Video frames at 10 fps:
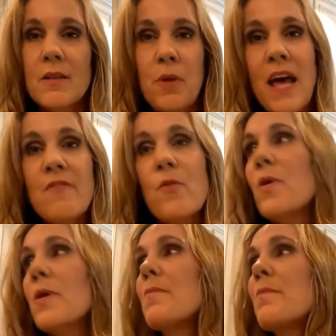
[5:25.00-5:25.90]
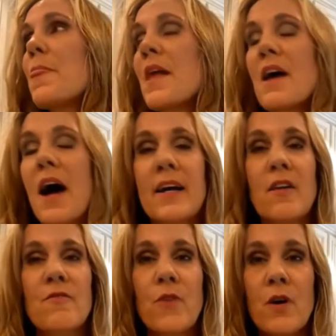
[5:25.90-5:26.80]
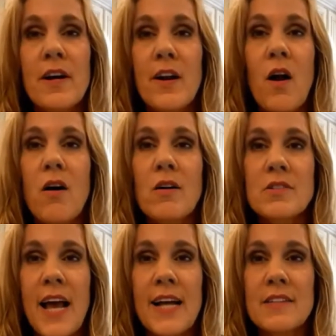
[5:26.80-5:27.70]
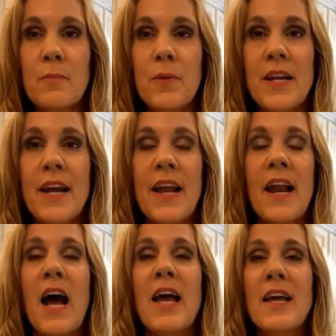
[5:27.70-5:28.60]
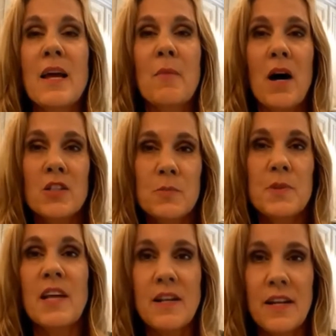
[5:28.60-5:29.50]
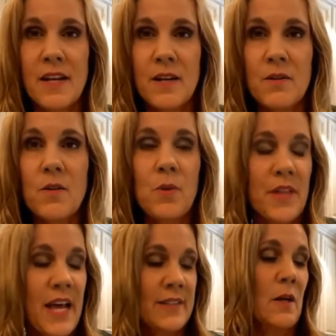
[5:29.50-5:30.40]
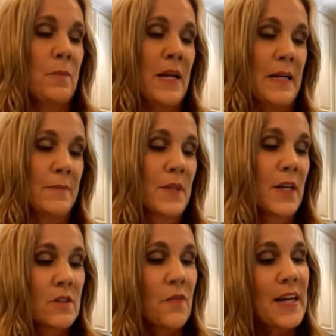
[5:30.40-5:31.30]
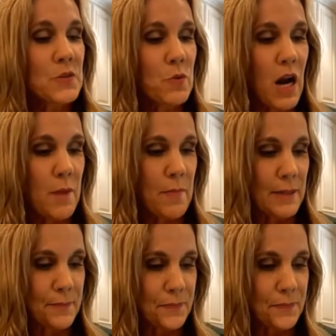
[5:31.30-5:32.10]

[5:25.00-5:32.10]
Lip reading: platform. I converted it all to XRP and I am 100% in with XRP. So that's where I'm at.